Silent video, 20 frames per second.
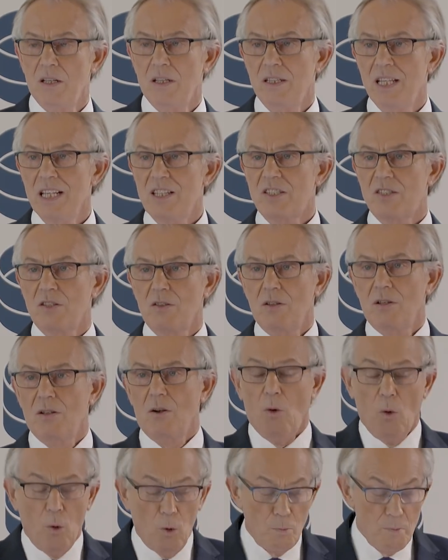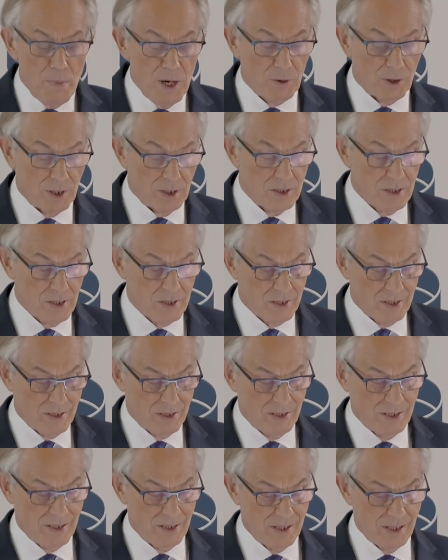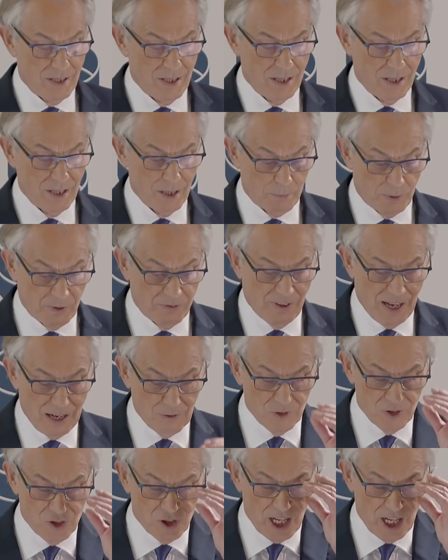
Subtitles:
This all mirrors a profound